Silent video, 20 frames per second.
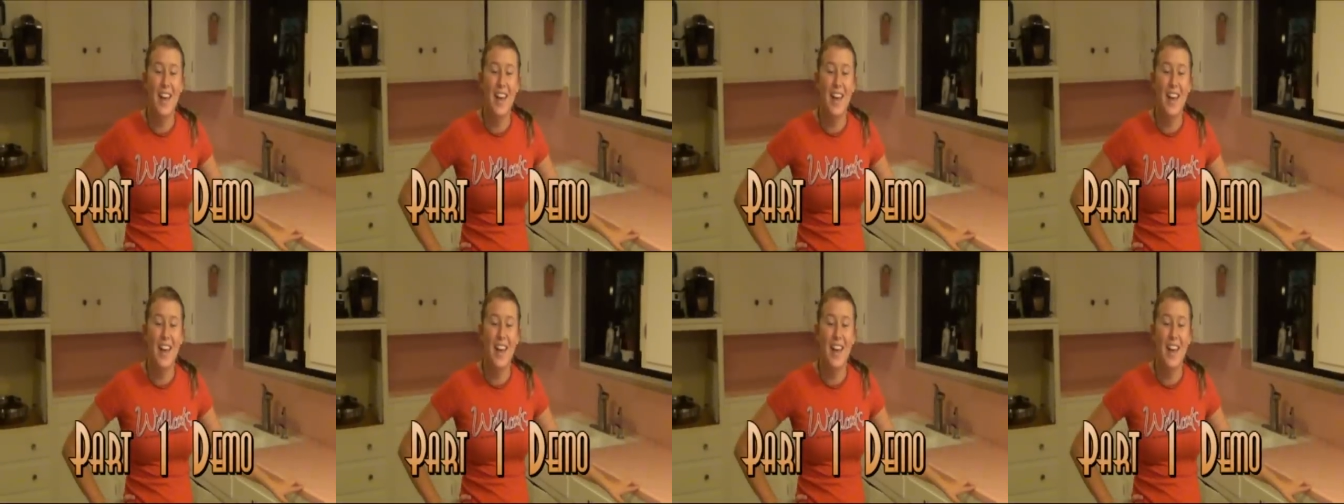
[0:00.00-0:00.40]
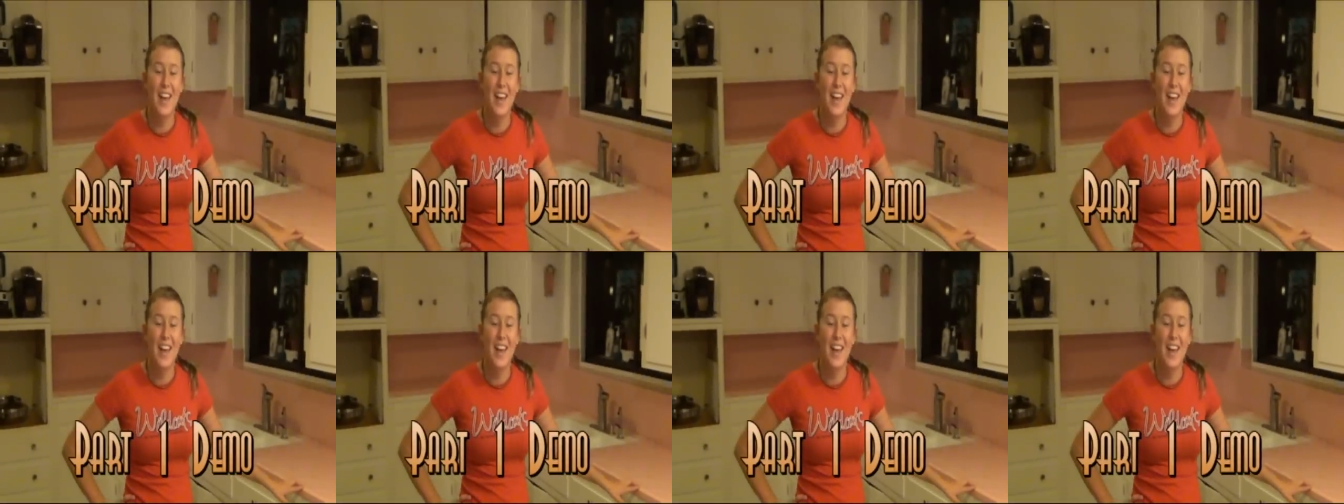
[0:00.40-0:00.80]
decided
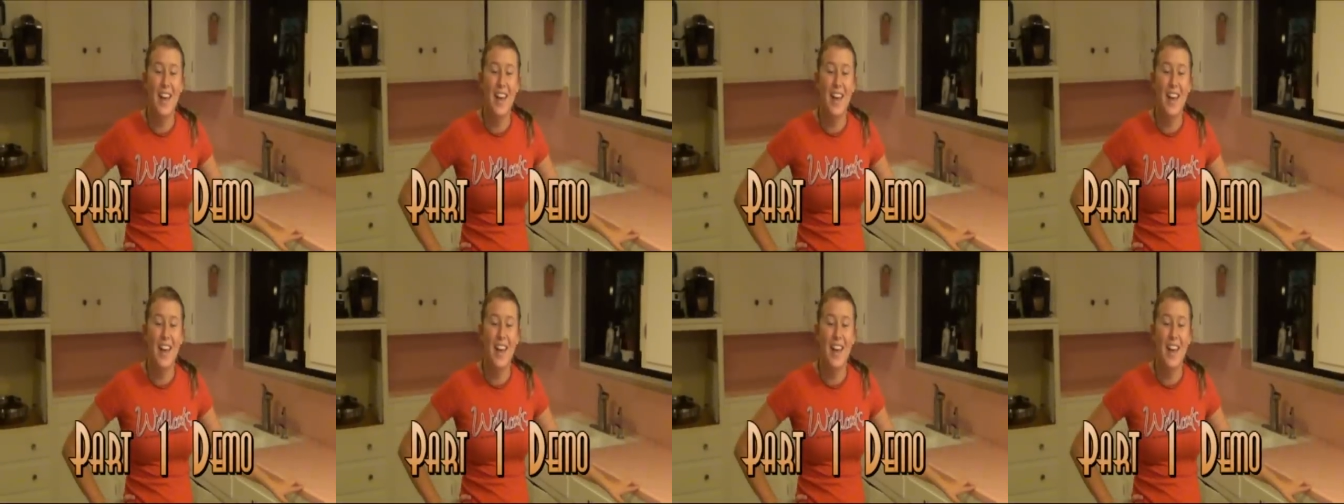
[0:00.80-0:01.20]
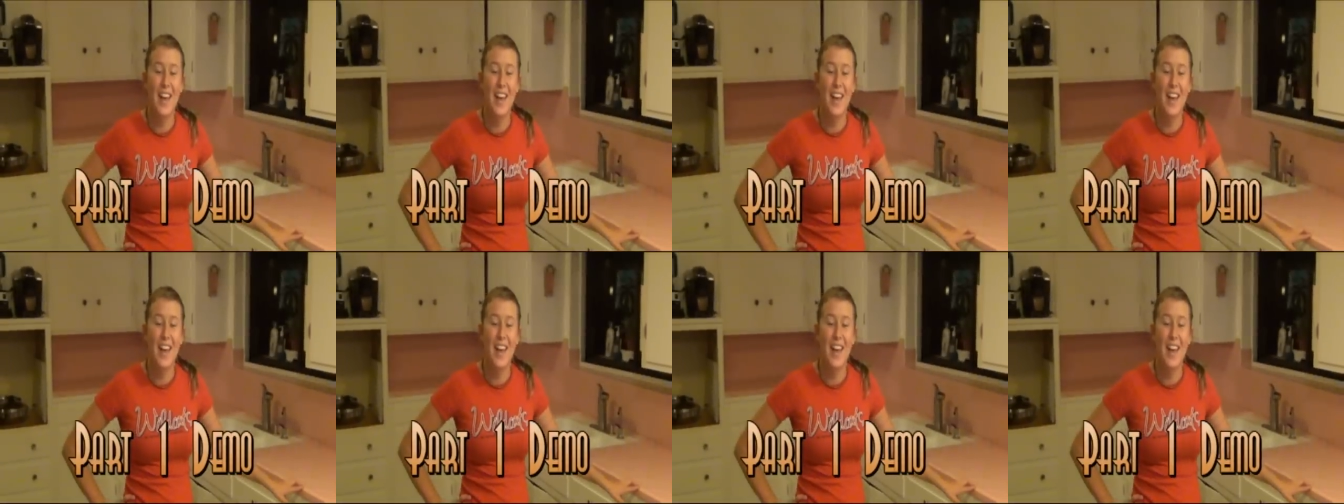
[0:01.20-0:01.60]
that I am going
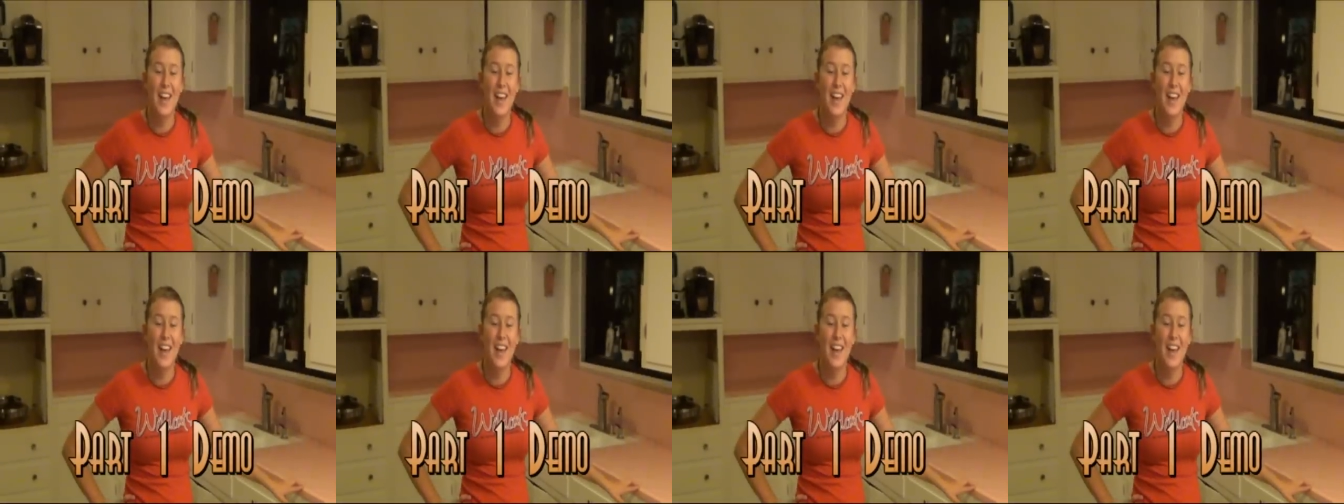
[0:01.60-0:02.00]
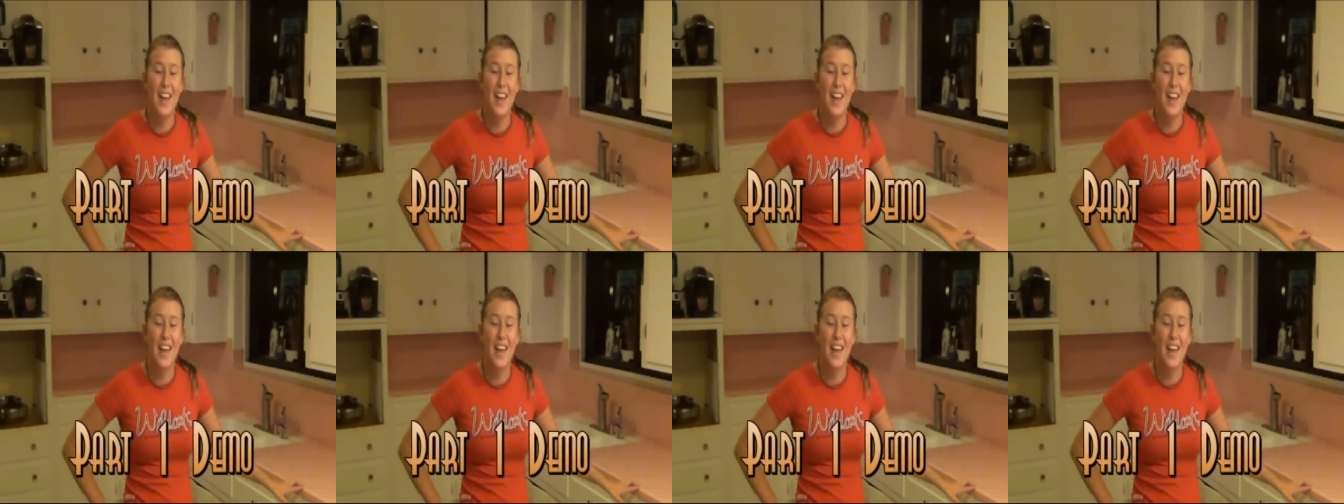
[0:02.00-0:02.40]
to
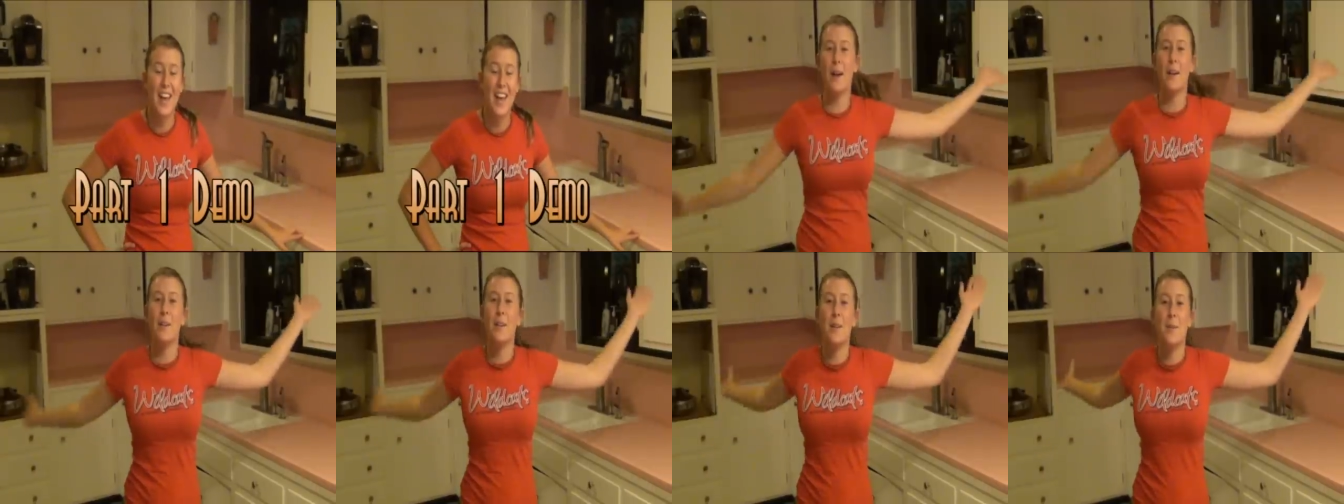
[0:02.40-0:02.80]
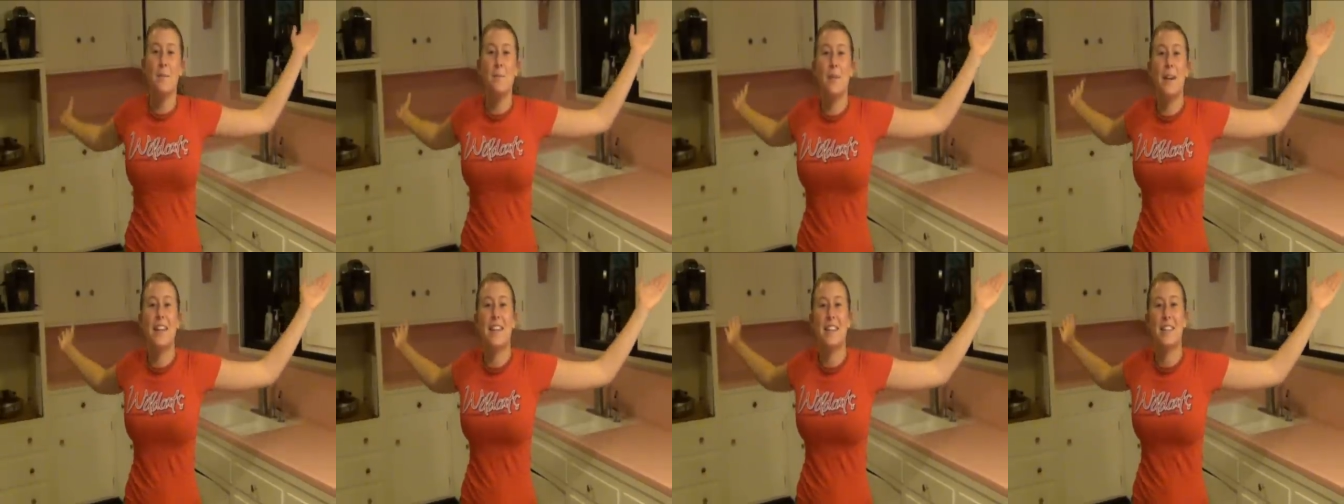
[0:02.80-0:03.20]
remodel
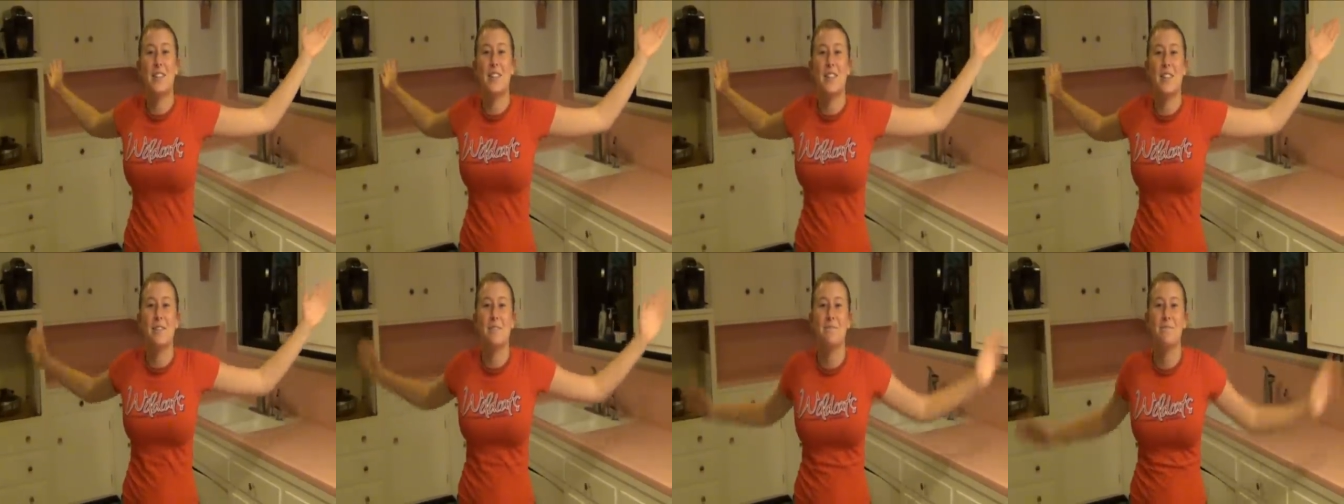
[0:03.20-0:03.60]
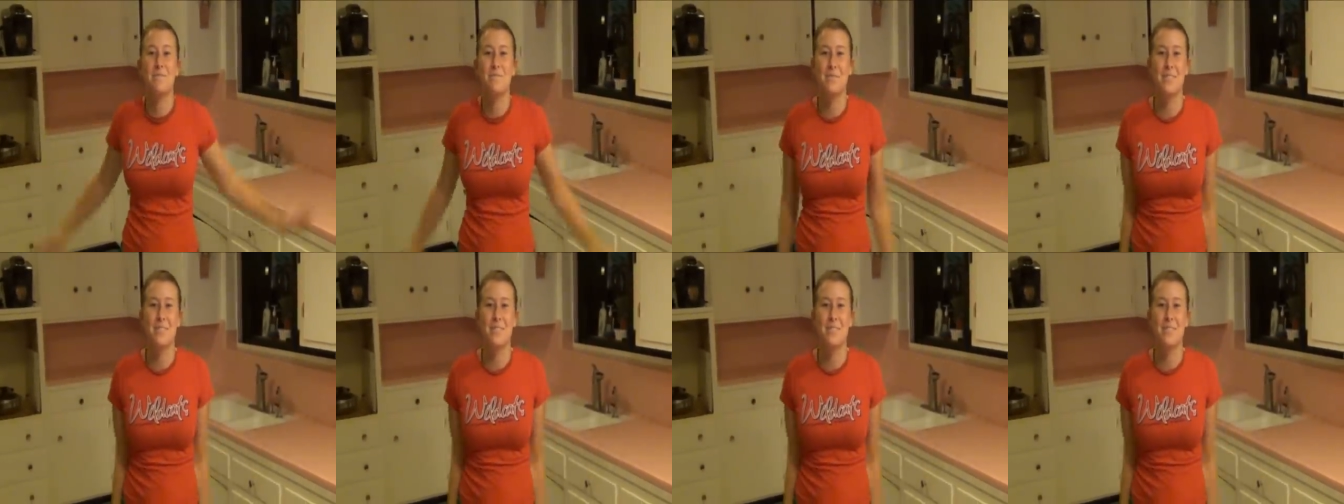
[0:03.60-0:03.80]
my kitchen.